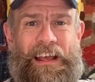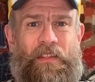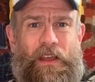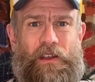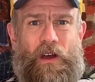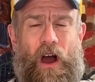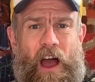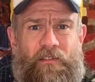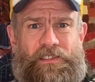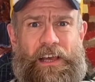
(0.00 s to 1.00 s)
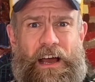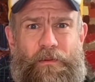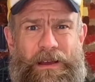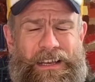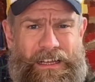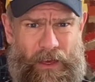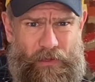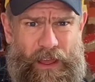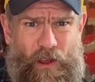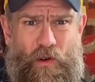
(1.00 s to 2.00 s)
then I've set up a
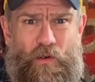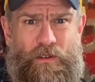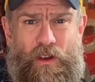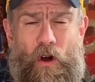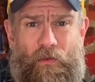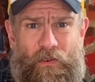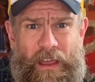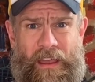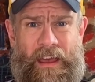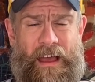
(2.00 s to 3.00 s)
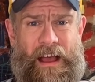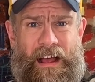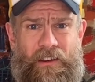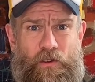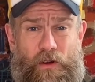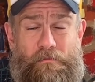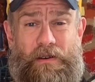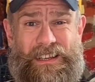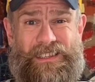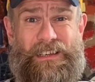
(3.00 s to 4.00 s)
thing called Ko-fi and you can
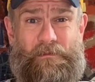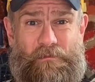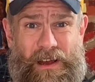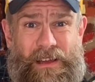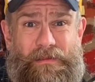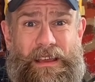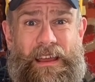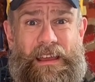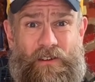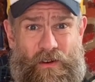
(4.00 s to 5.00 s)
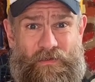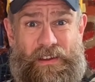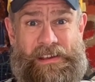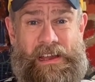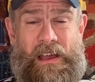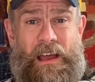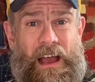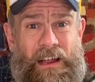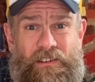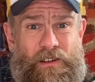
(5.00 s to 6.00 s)
basically buy me a coffee
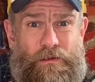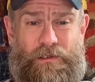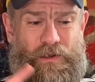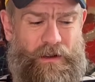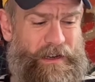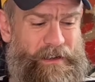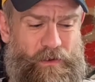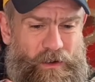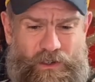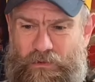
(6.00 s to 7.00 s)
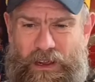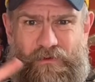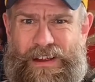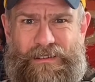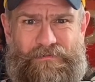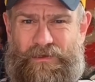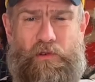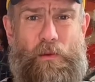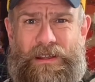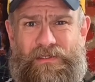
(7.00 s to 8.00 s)
and go to a link which will be around
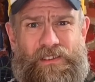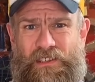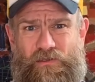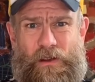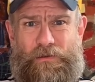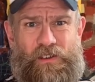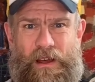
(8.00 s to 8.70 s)
probably in the description.